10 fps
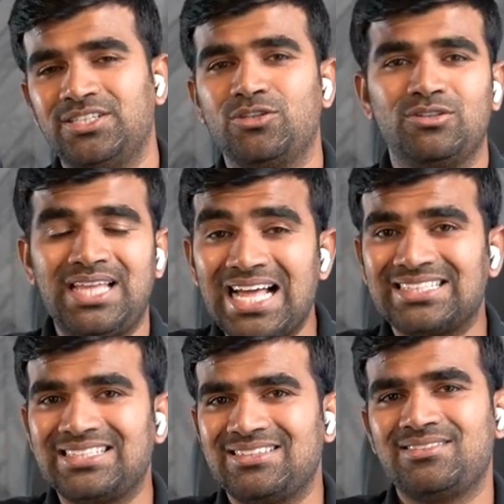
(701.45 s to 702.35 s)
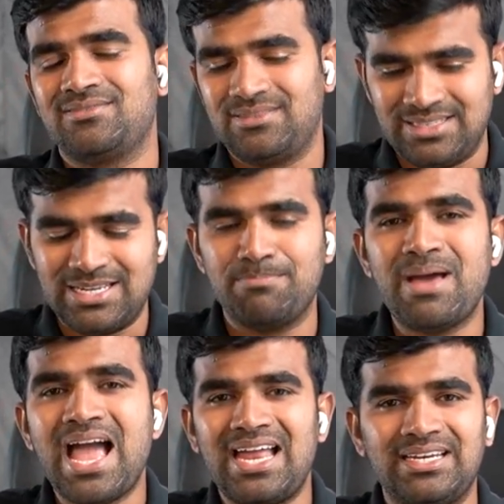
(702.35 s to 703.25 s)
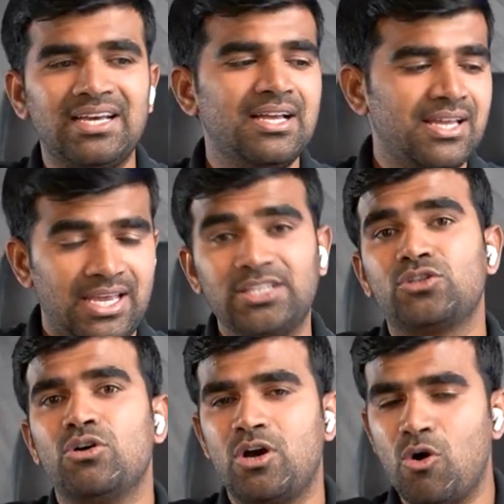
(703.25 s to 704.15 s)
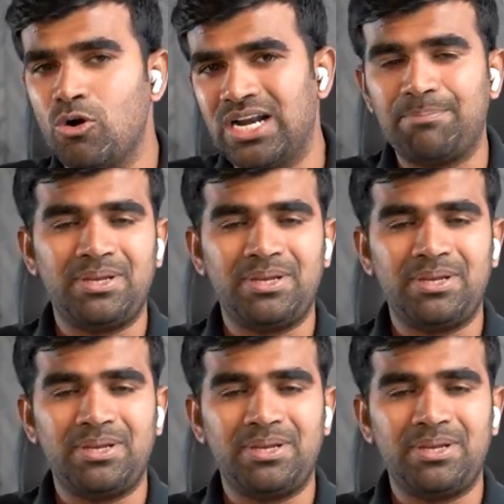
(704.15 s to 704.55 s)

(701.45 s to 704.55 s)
So that's demand is going to hold up,